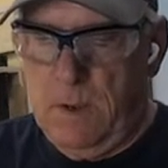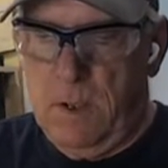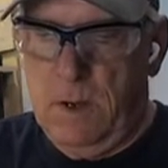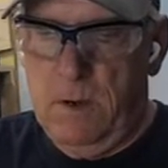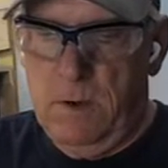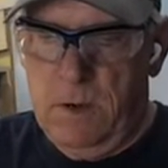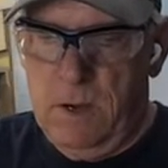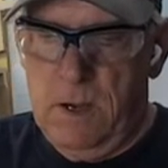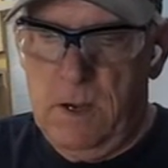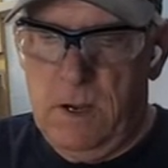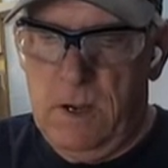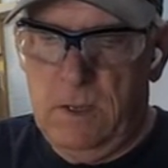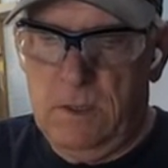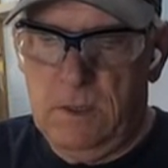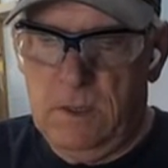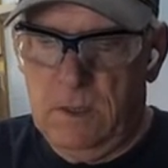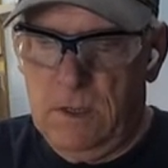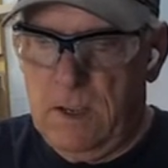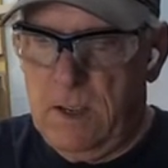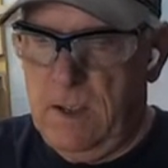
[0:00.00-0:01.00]
Underneath,
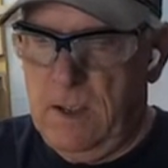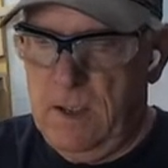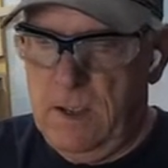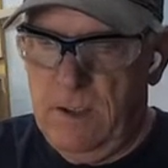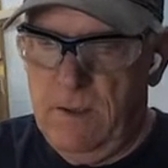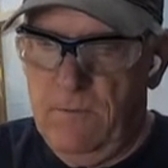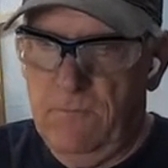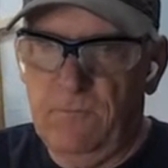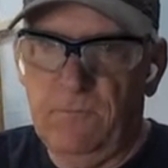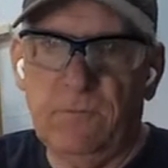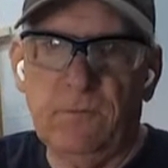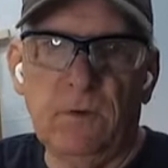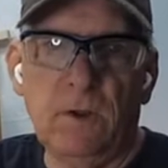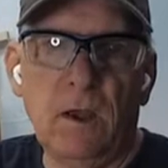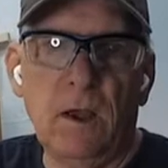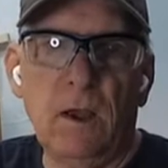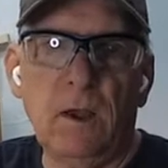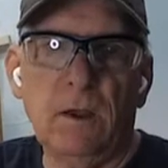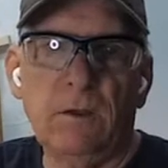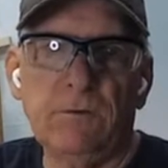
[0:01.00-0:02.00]
I have
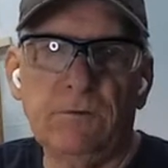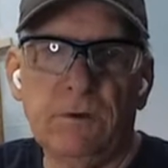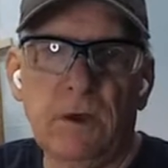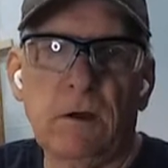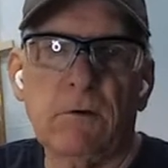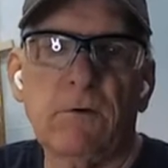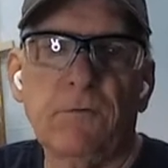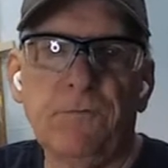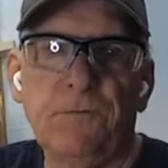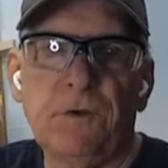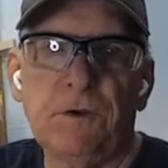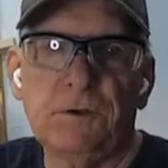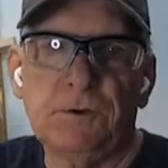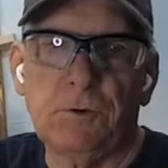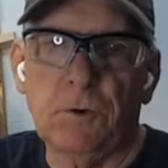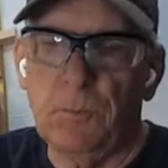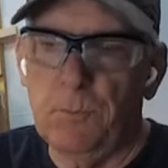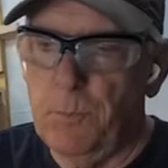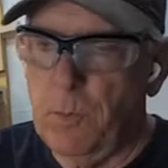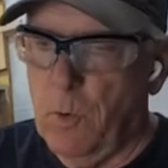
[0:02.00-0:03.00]
a
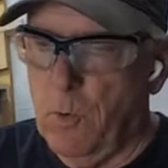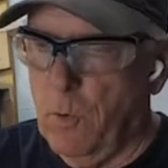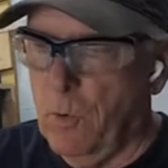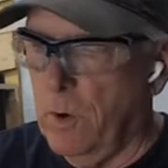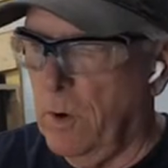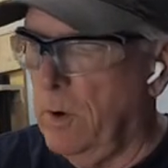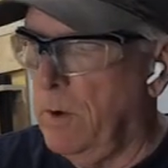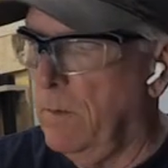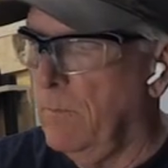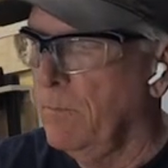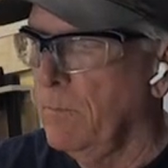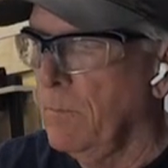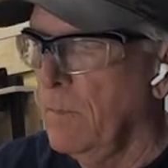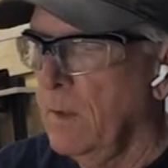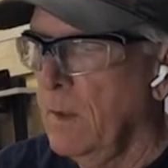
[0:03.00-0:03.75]
sacrificial board.